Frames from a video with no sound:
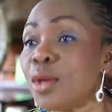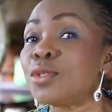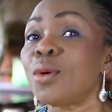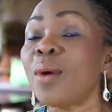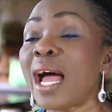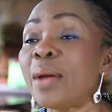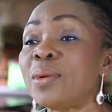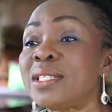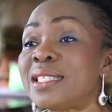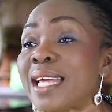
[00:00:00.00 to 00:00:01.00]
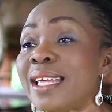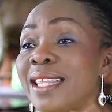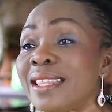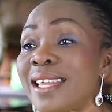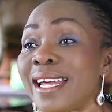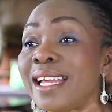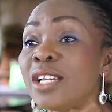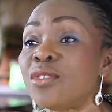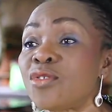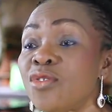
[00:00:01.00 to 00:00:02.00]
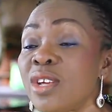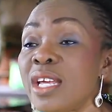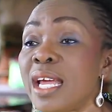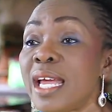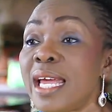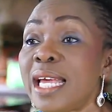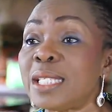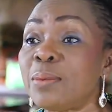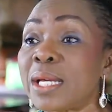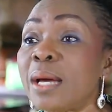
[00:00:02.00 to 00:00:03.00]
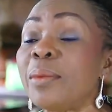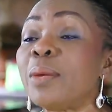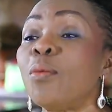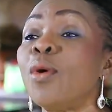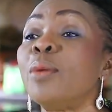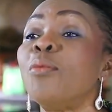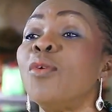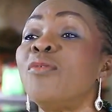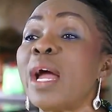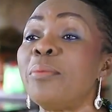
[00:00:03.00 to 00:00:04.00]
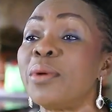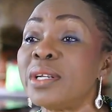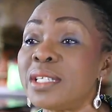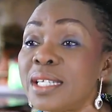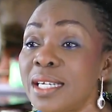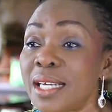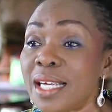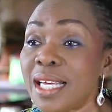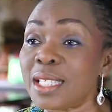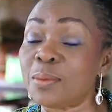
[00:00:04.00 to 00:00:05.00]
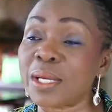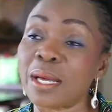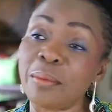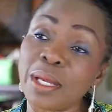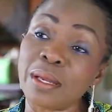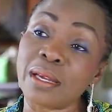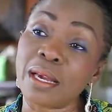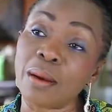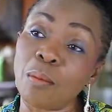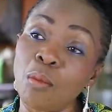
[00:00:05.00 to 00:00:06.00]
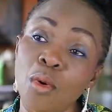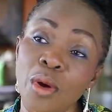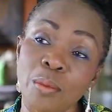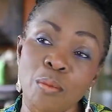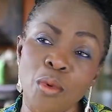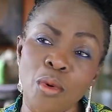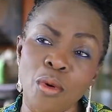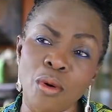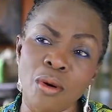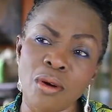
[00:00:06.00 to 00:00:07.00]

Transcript: So I would say that the industry is becoming more and more vibrant. It's becoming more and more